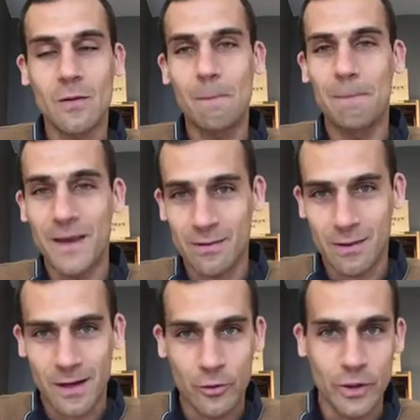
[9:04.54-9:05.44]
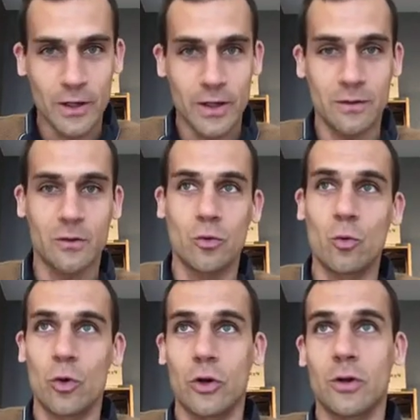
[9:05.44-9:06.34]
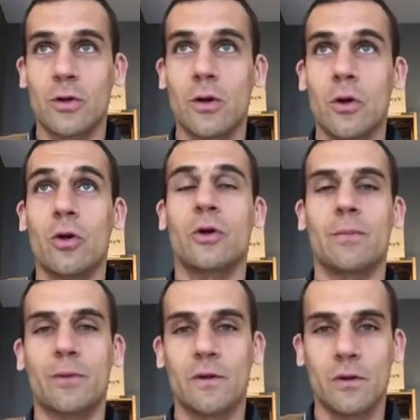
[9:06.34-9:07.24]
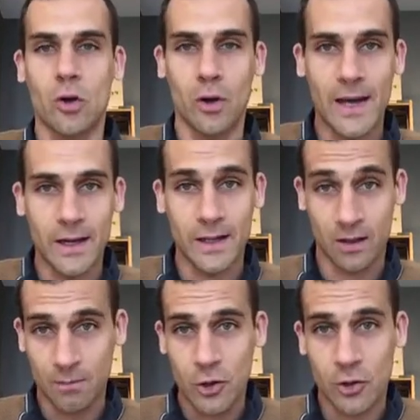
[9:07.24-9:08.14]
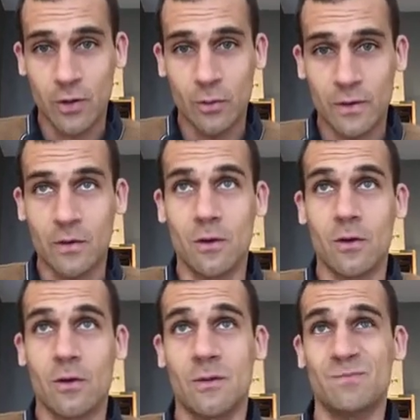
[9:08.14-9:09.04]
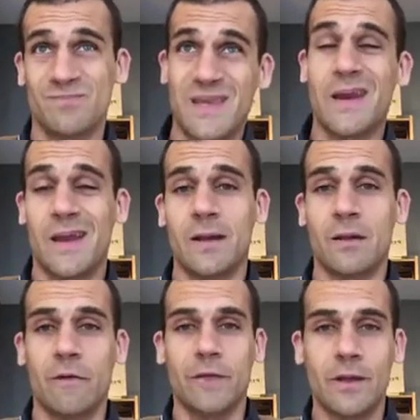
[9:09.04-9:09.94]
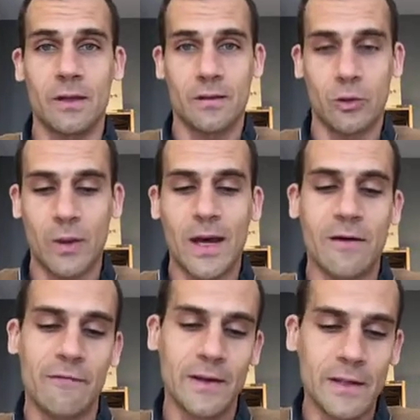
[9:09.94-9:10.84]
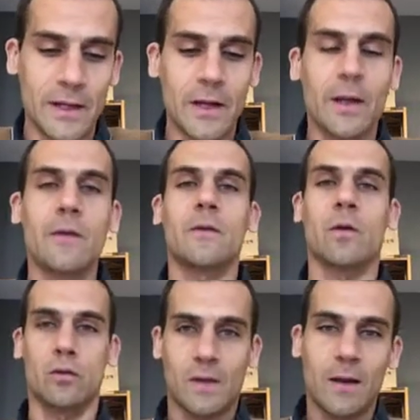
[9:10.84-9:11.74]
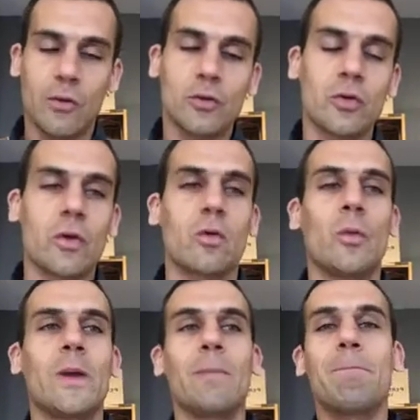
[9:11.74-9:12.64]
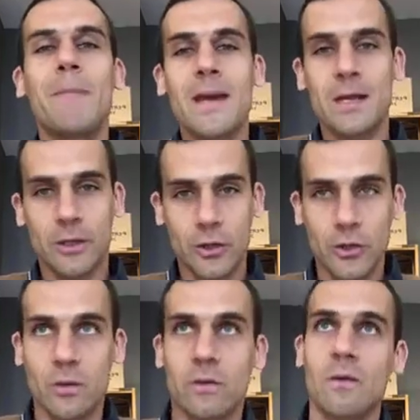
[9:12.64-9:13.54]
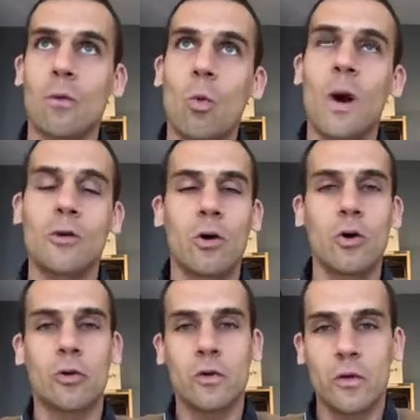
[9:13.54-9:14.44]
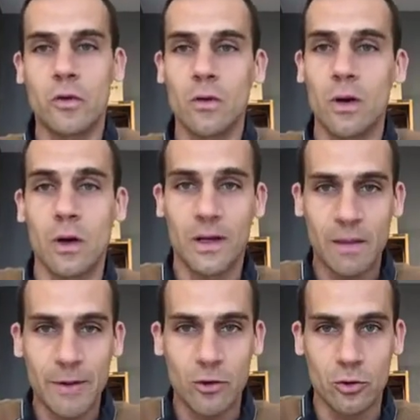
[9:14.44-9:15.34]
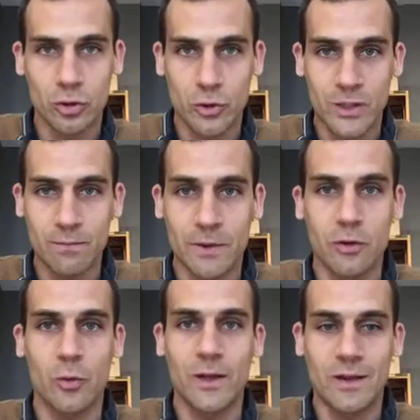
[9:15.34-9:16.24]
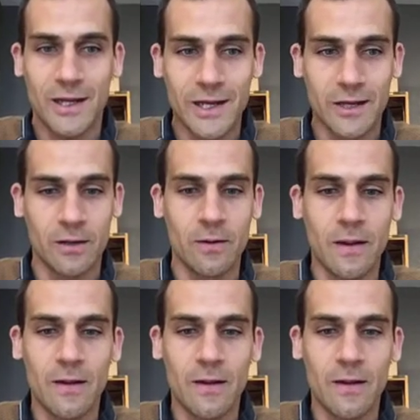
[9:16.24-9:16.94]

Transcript: best area to work 100% organic, especially with the 10-hectare vineyard that we have. So to tell the truth, we may use 1 or 2 chemical treatments during the year